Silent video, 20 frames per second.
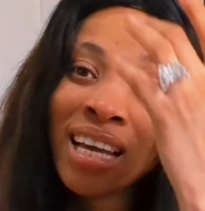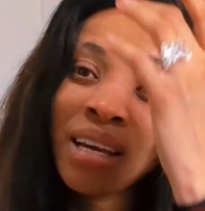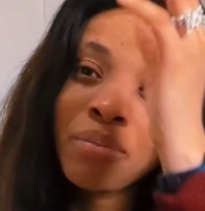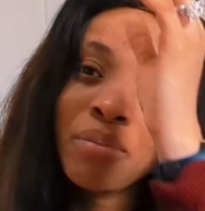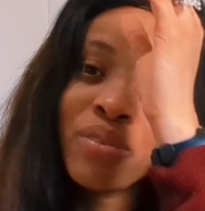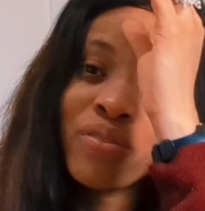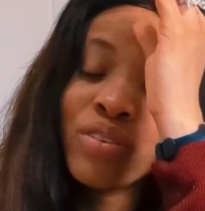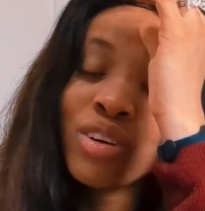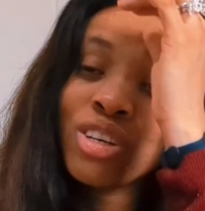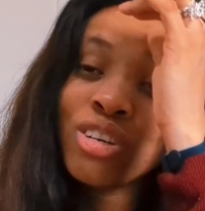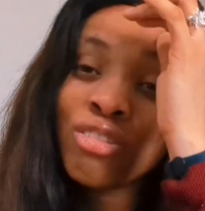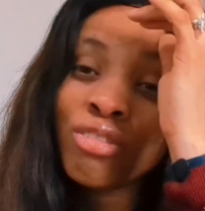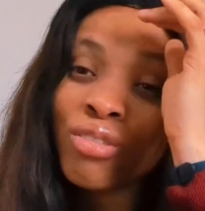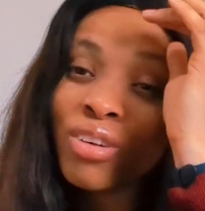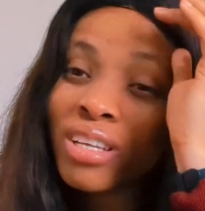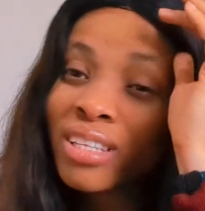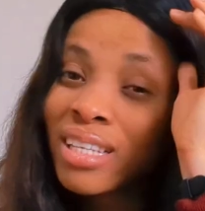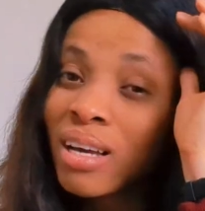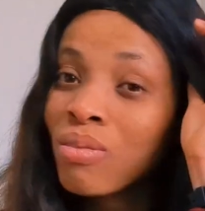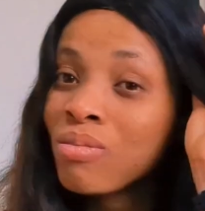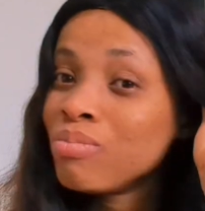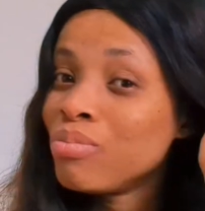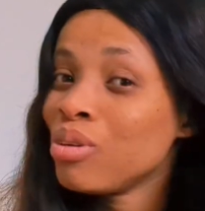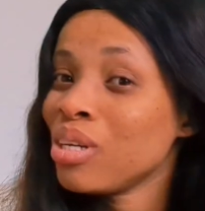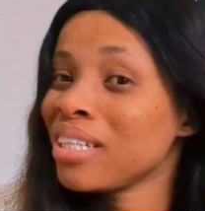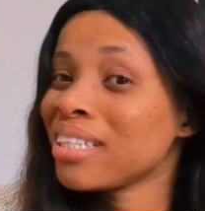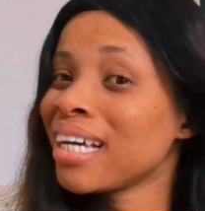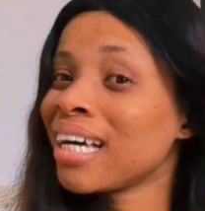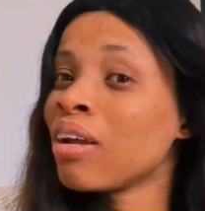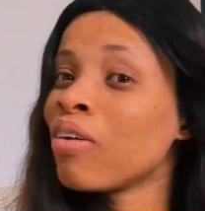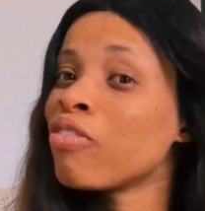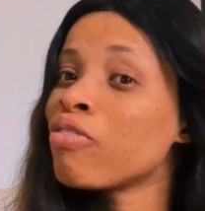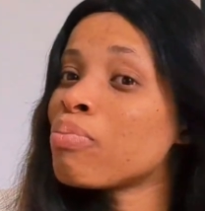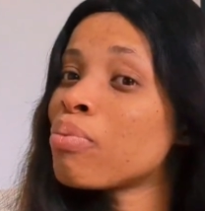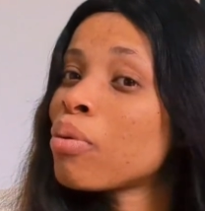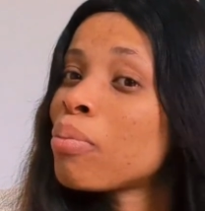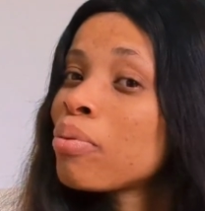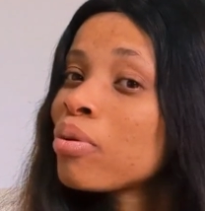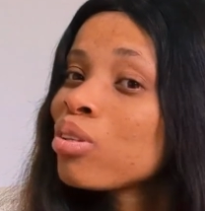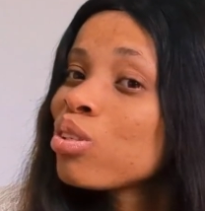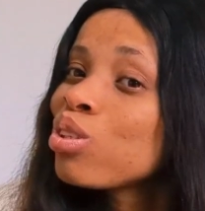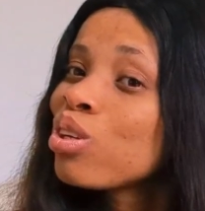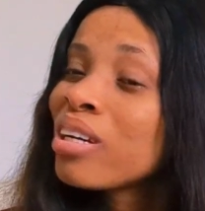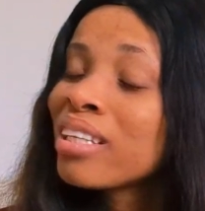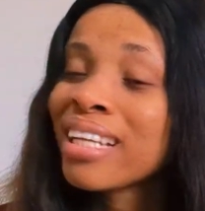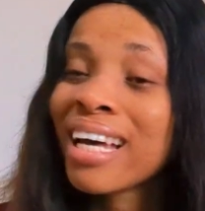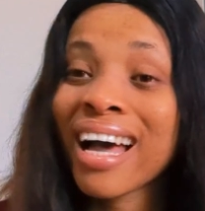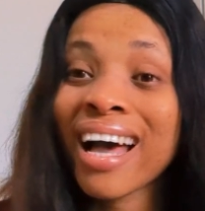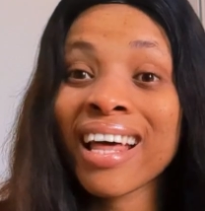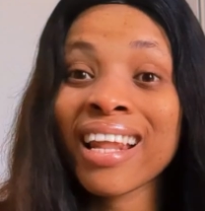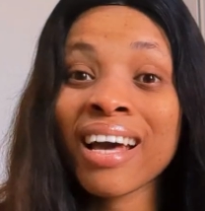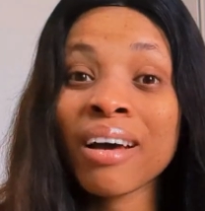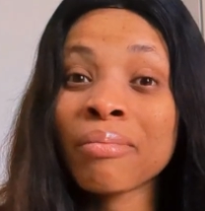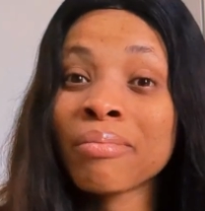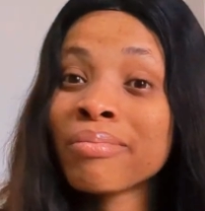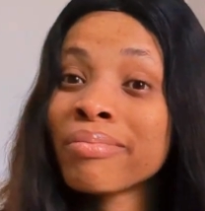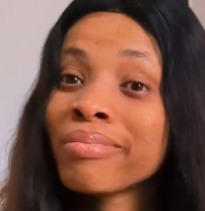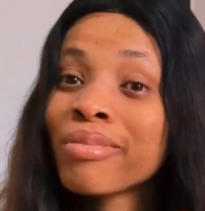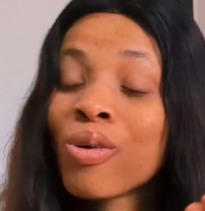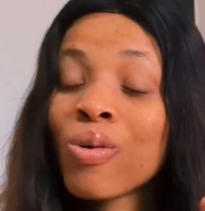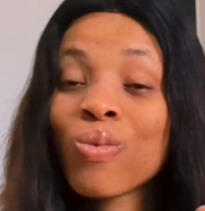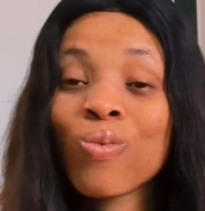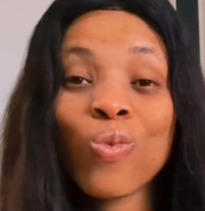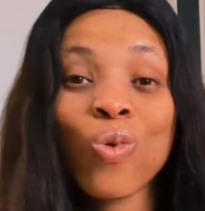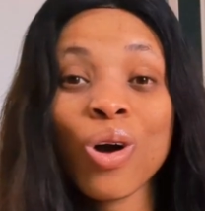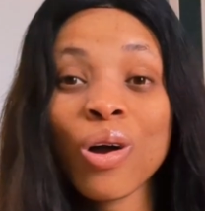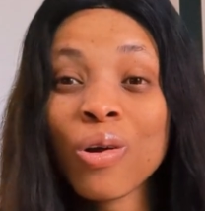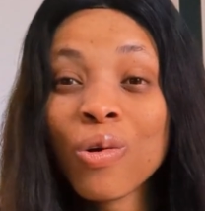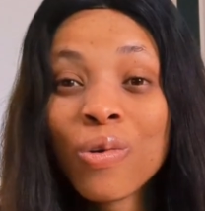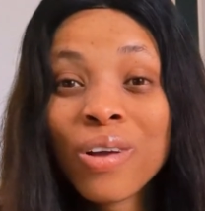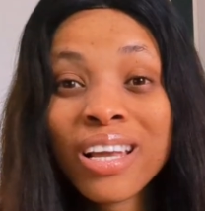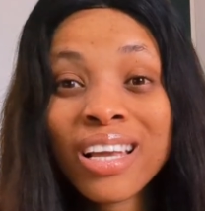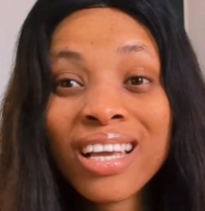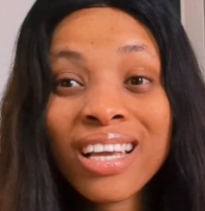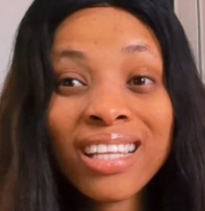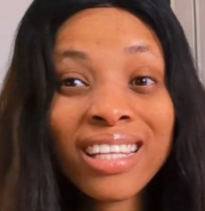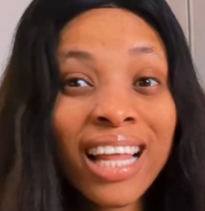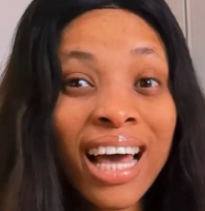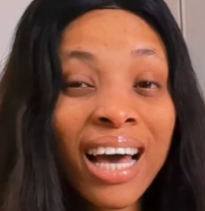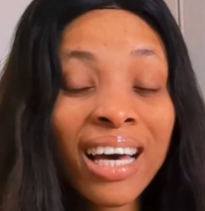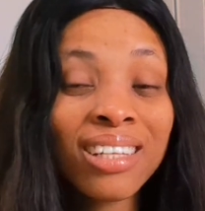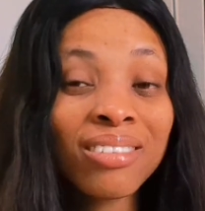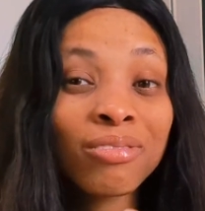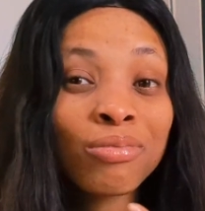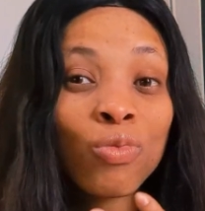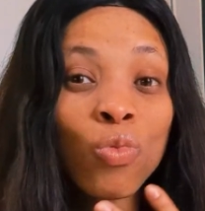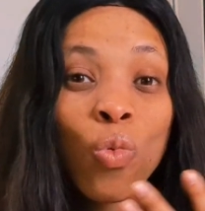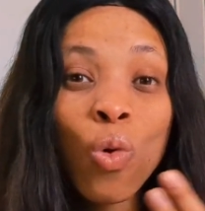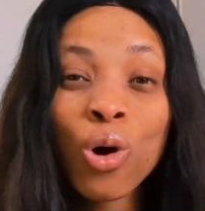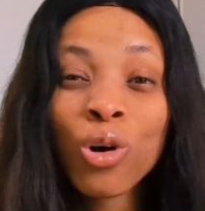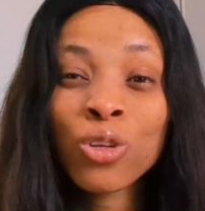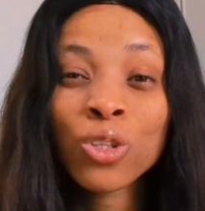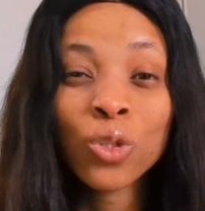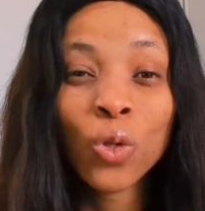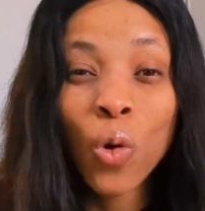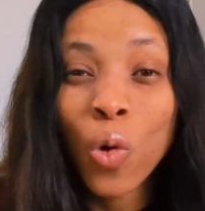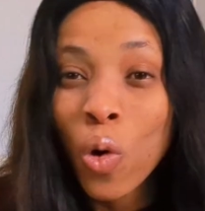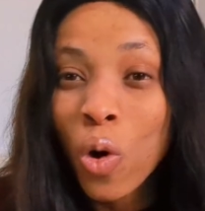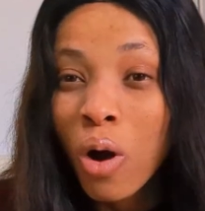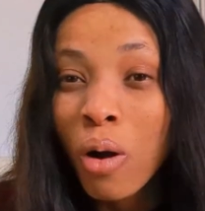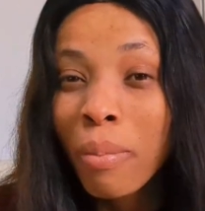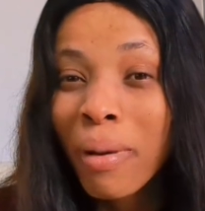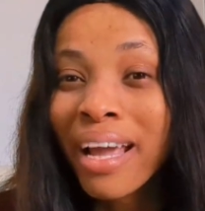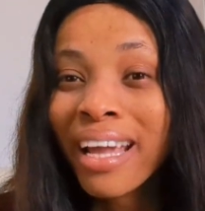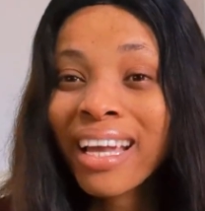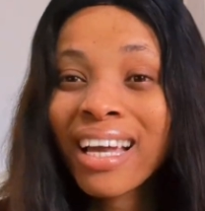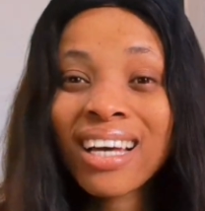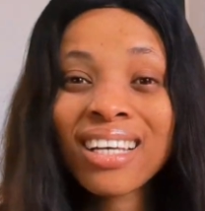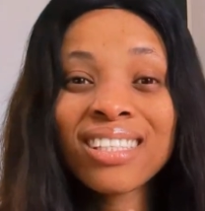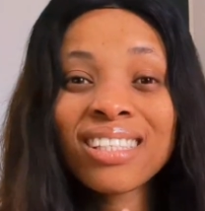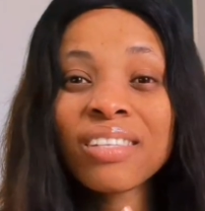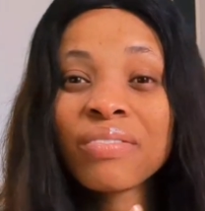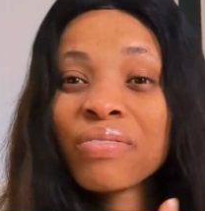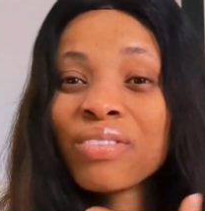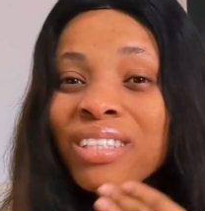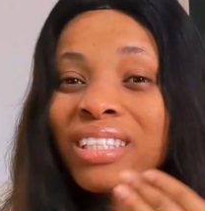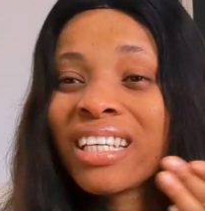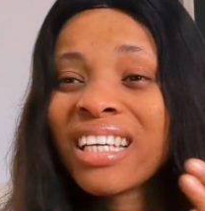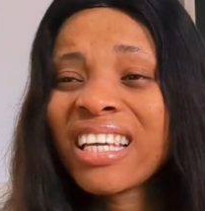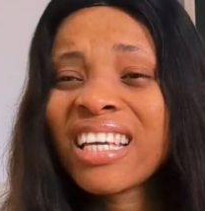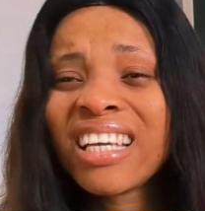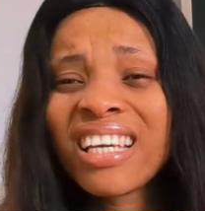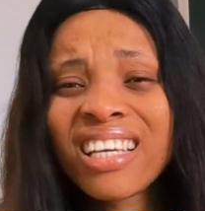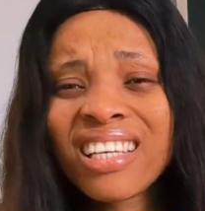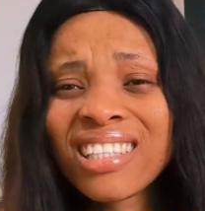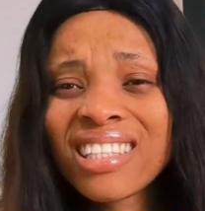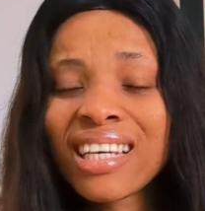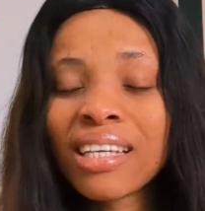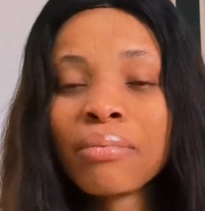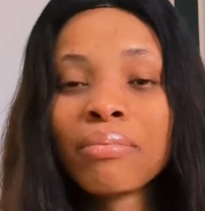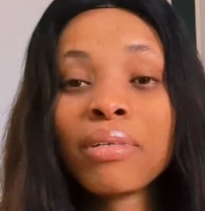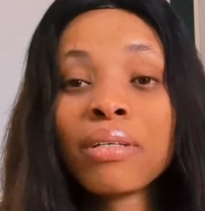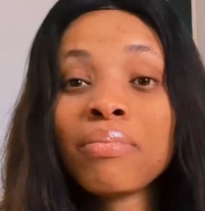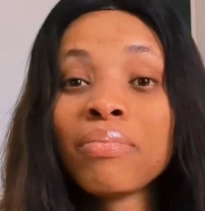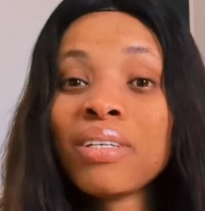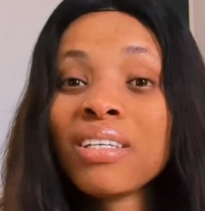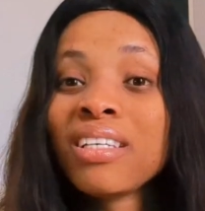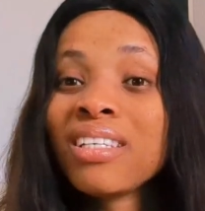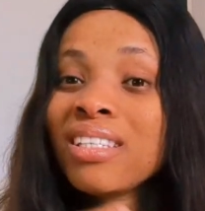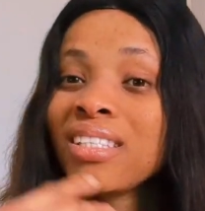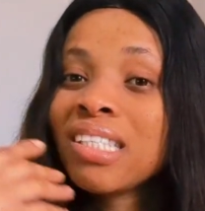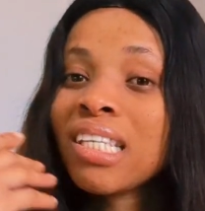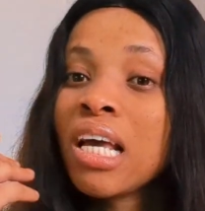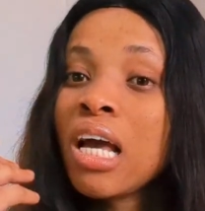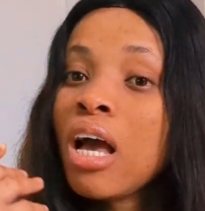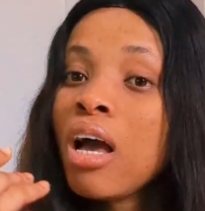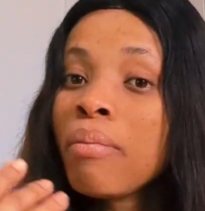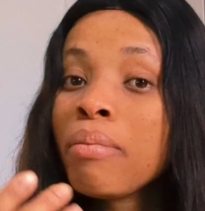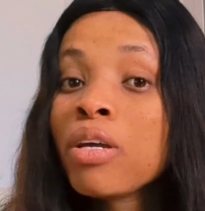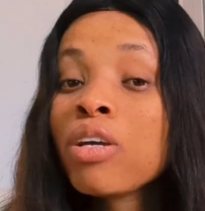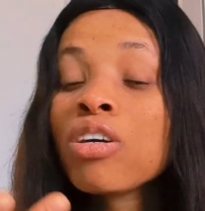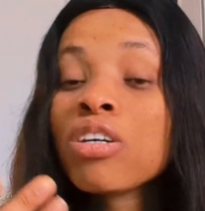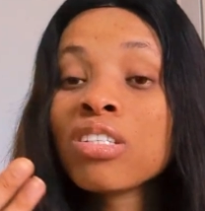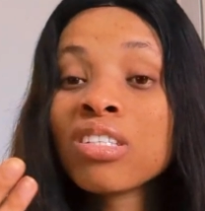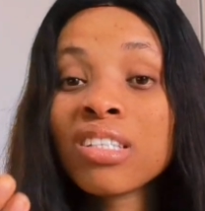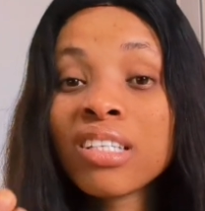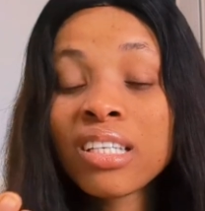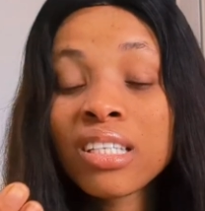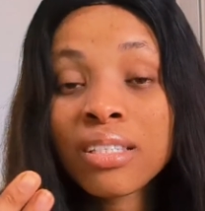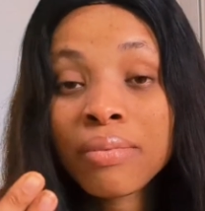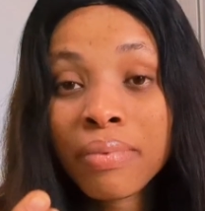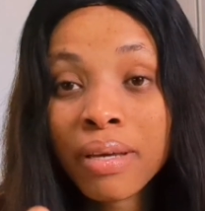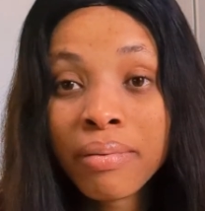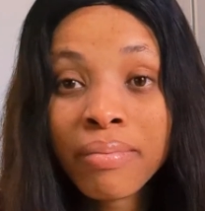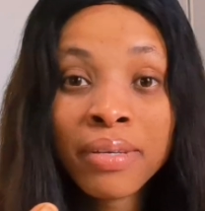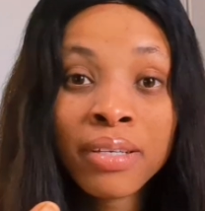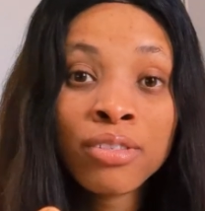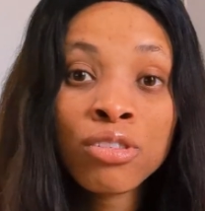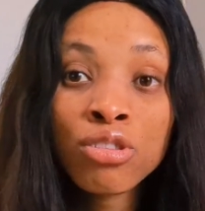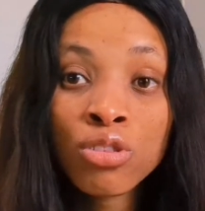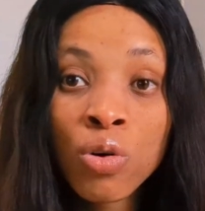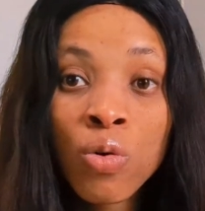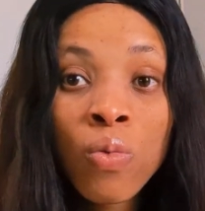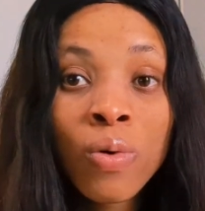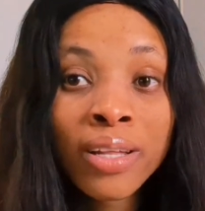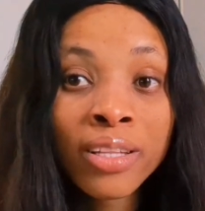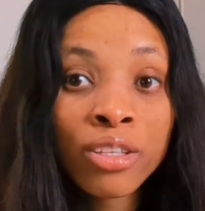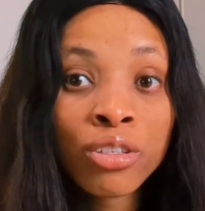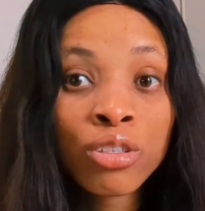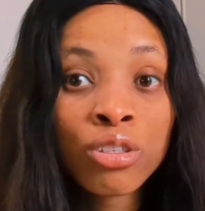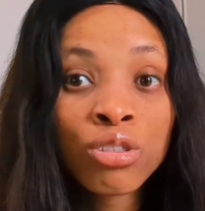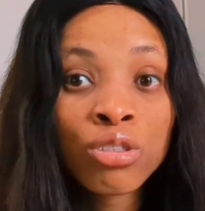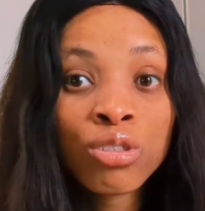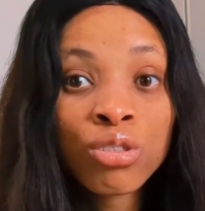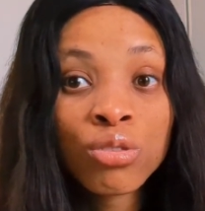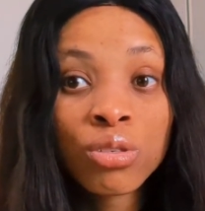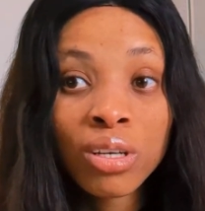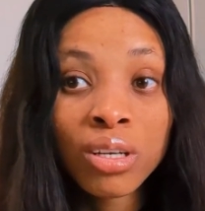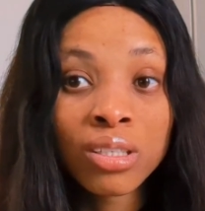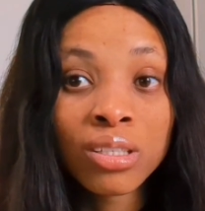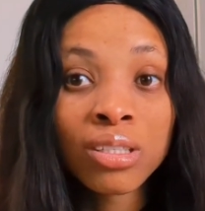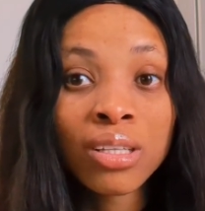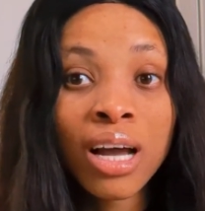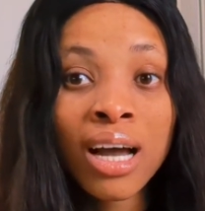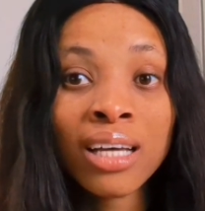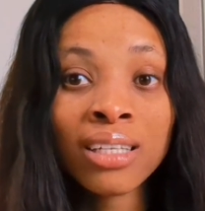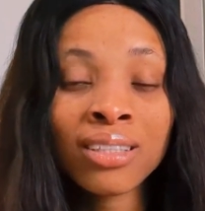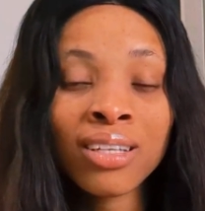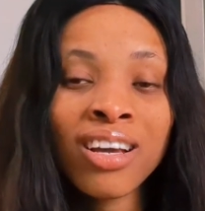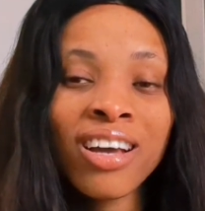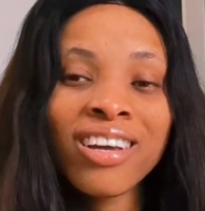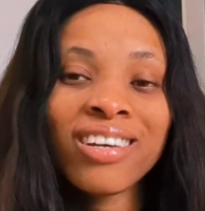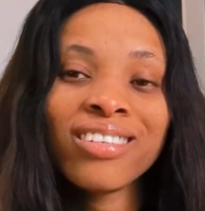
before you know it i will blow it out of proportion and i'm worrying and walked up i can't even eat and babies because these babies know when you're stressed and